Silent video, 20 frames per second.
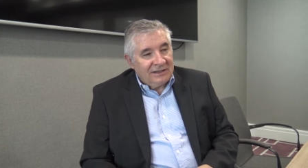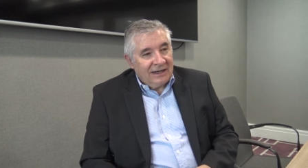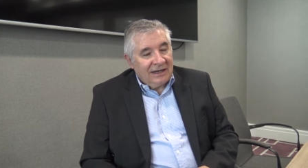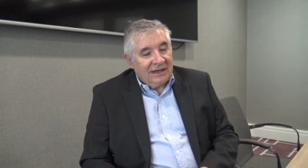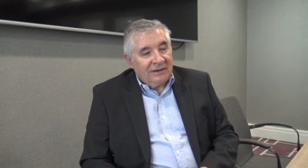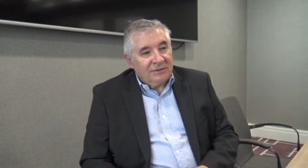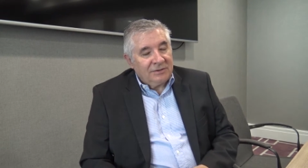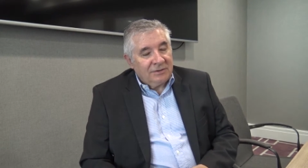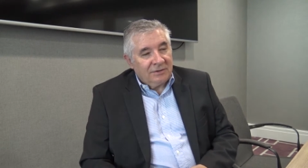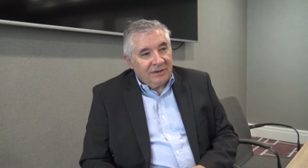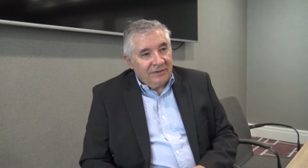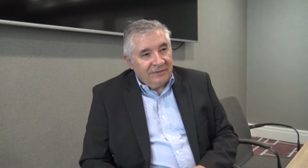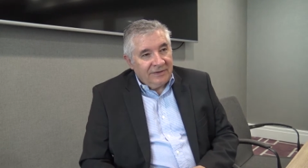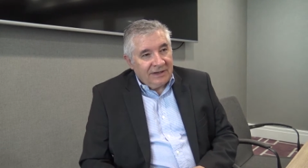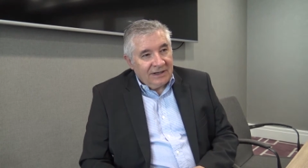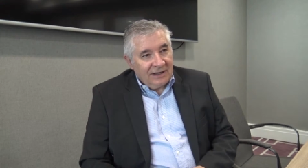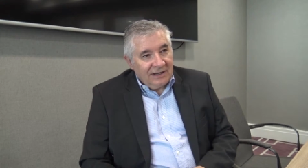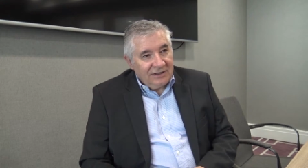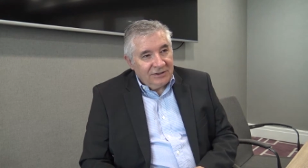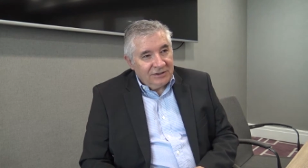language
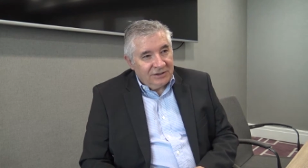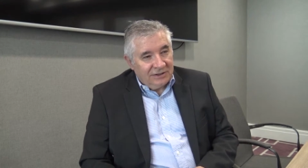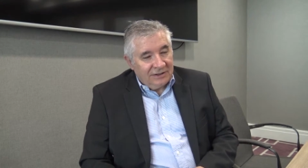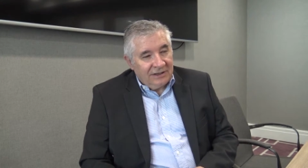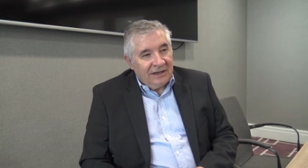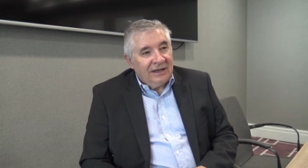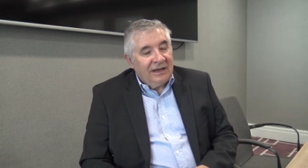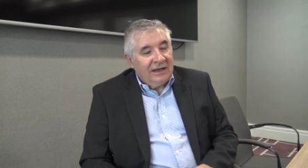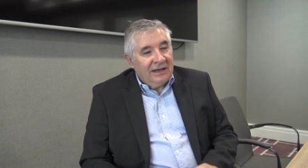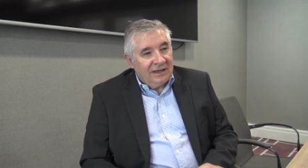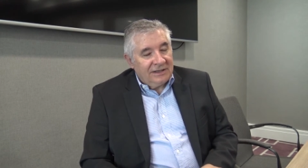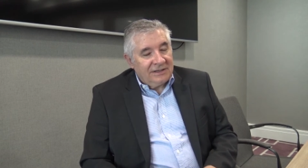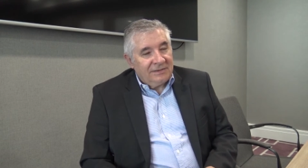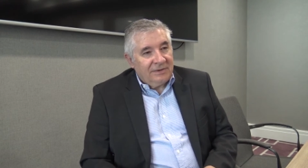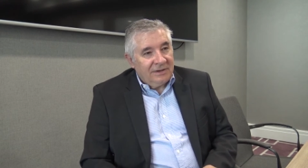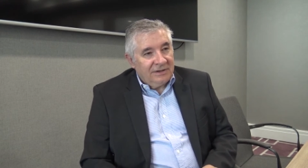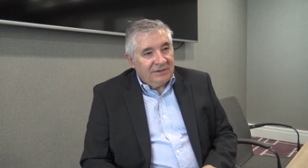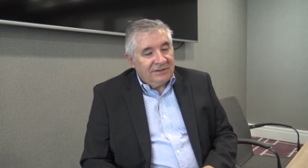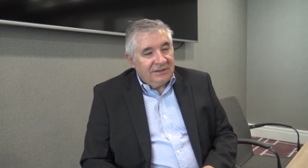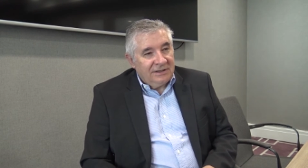qualification as
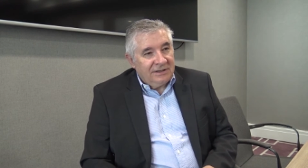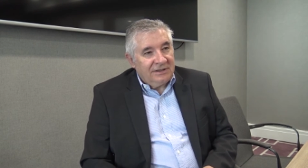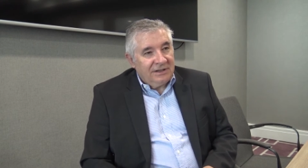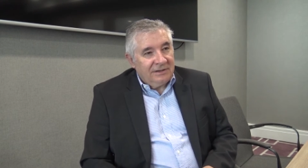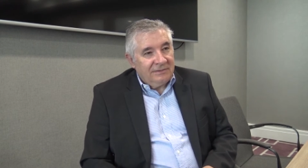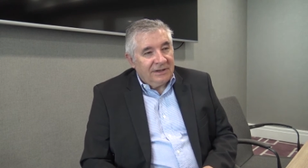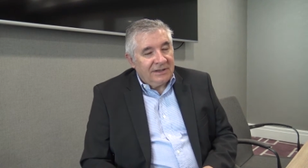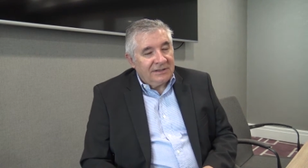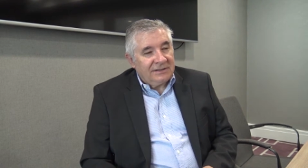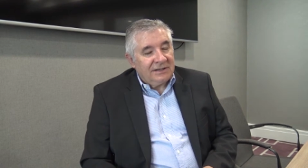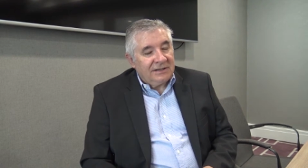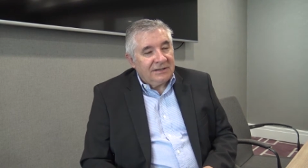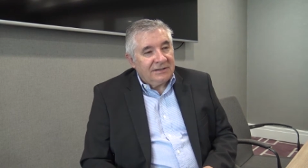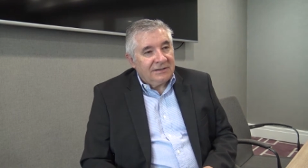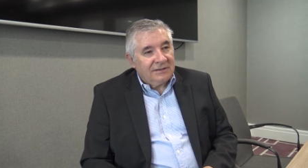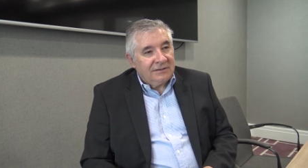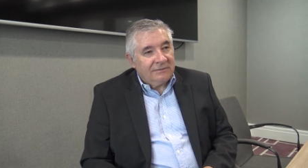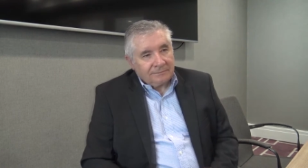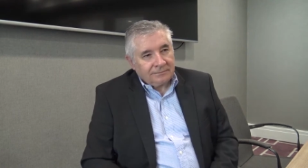opposed to the GMAT test.